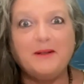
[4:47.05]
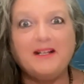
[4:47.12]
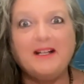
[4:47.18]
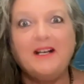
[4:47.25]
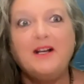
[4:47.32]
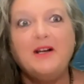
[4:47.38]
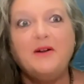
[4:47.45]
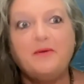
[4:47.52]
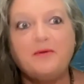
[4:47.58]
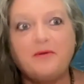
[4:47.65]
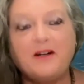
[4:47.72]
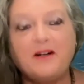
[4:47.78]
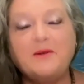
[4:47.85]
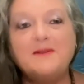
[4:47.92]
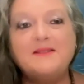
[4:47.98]
but
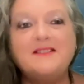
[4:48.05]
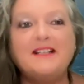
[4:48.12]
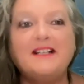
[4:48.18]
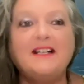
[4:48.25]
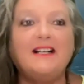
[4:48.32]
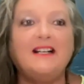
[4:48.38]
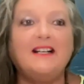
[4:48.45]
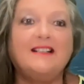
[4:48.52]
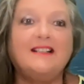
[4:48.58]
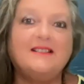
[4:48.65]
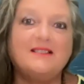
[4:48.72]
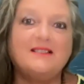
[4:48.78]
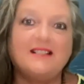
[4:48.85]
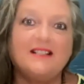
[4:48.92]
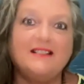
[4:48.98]
frequency healing
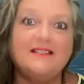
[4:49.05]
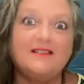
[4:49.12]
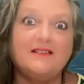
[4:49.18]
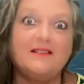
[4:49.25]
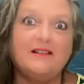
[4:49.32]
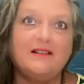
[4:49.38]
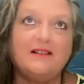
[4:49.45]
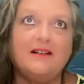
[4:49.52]
is,